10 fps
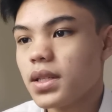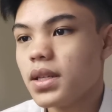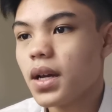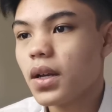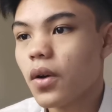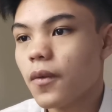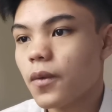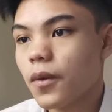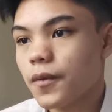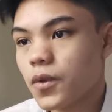the giants
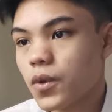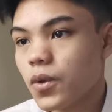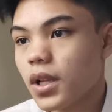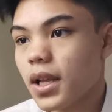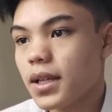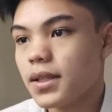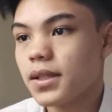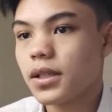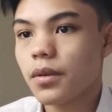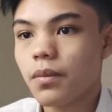of two
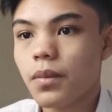lands,